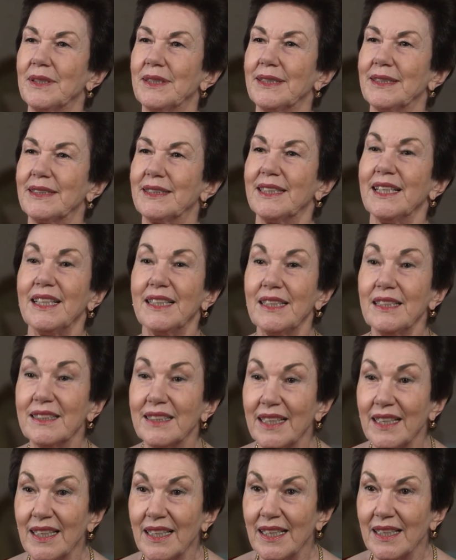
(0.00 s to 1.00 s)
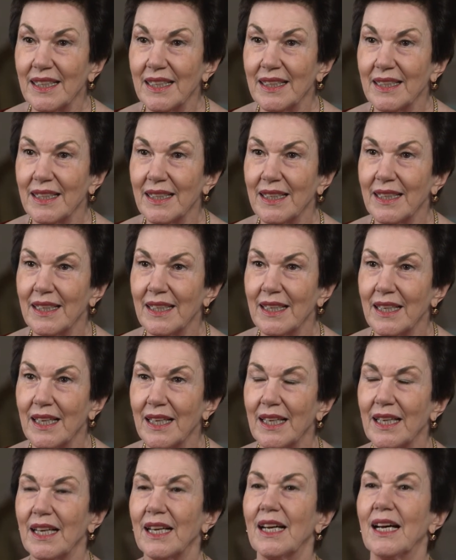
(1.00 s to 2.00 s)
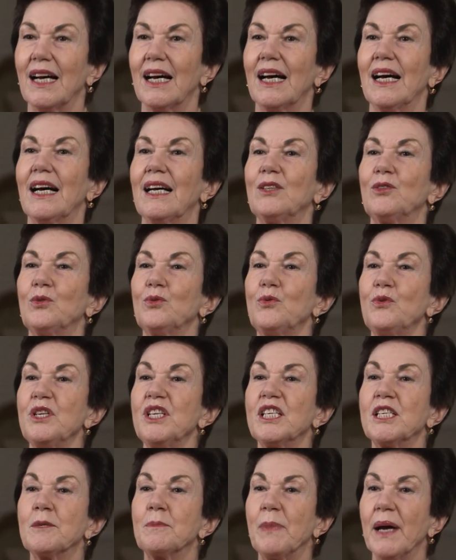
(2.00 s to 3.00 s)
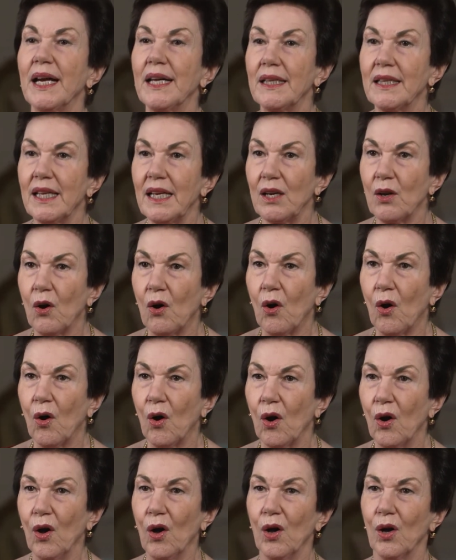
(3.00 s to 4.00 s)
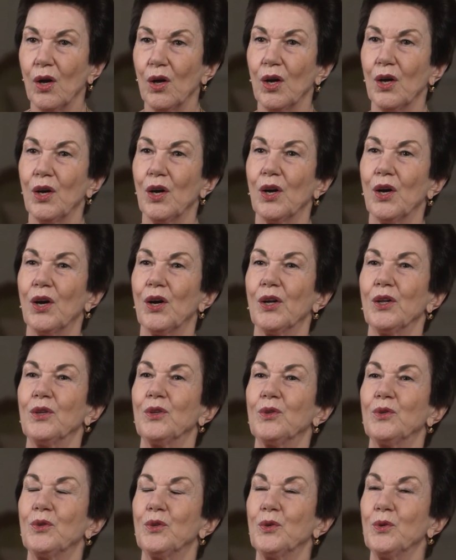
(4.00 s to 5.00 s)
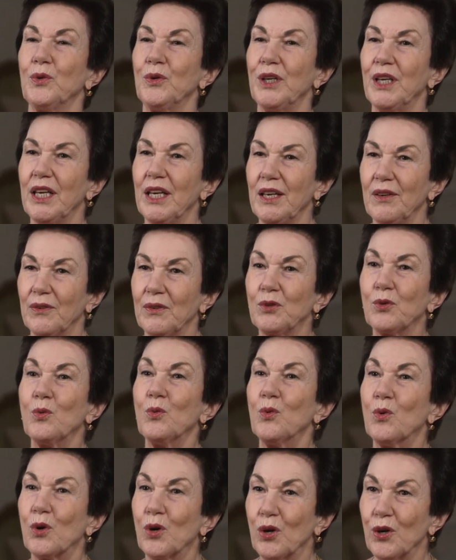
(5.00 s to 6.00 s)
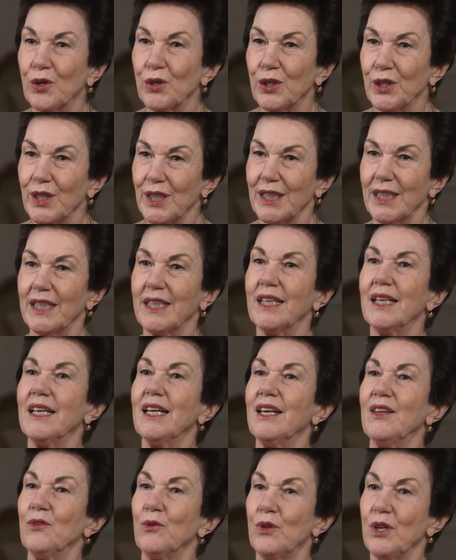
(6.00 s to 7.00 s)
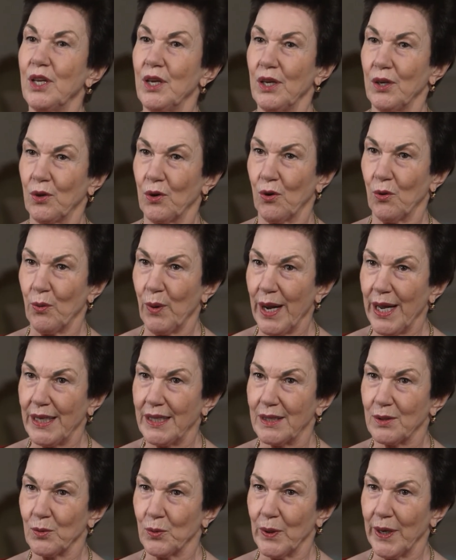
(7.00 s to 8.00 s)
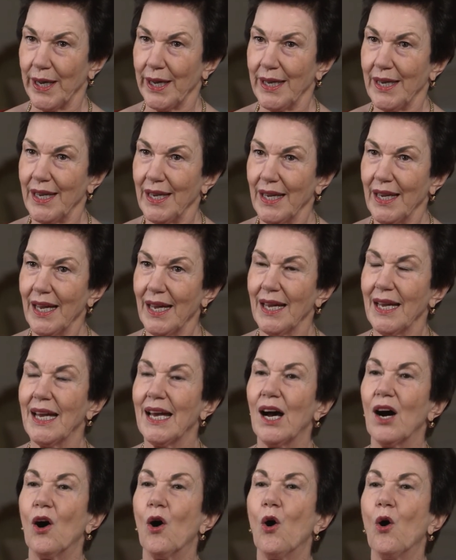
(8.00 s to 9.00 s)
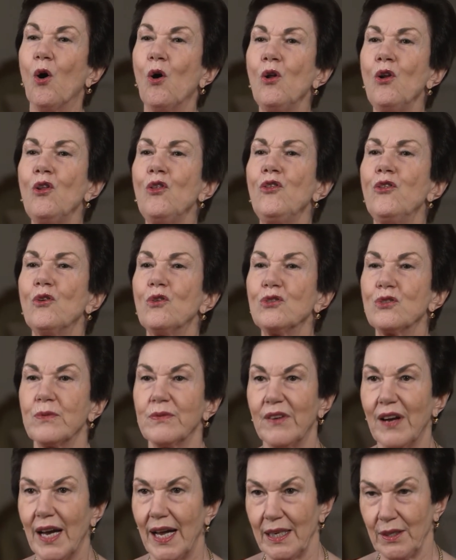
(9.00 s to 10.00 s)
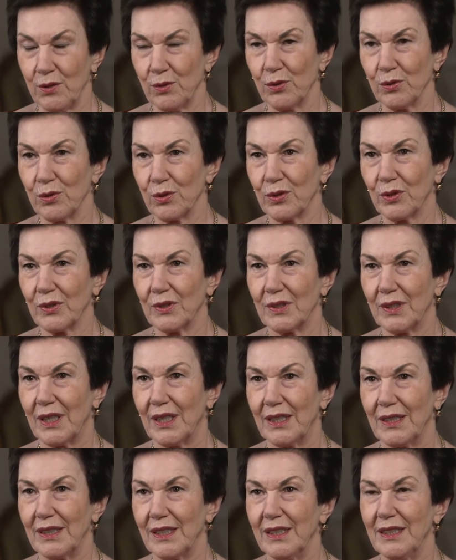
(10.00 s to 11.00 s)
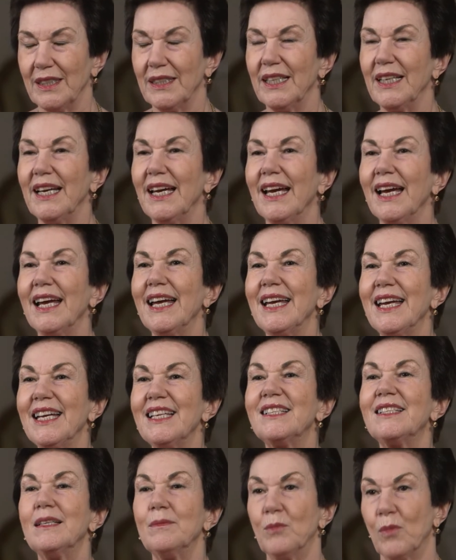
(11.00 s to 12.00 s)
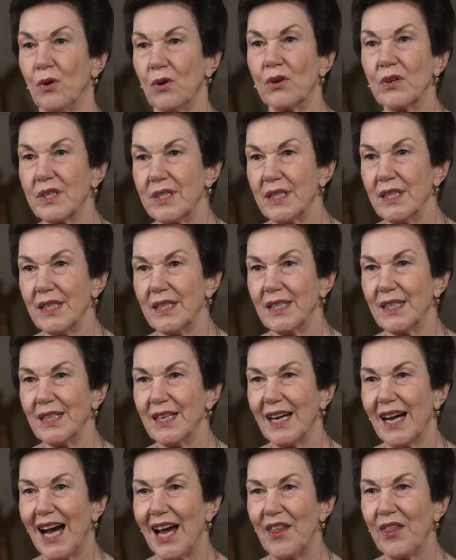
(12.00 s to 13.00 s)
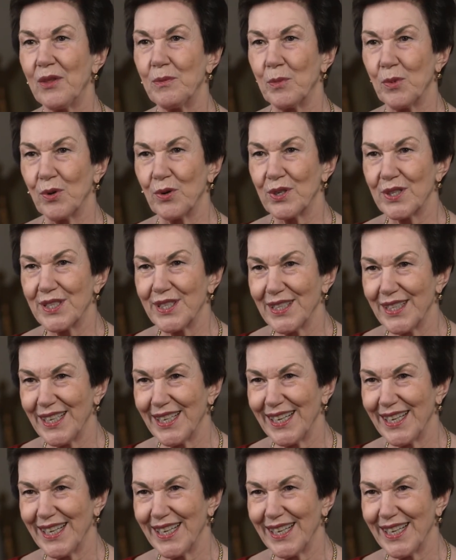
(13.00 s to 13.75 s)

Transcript: citizen, to respect the law, to work in the correct way. All those values is democracy, are democracy.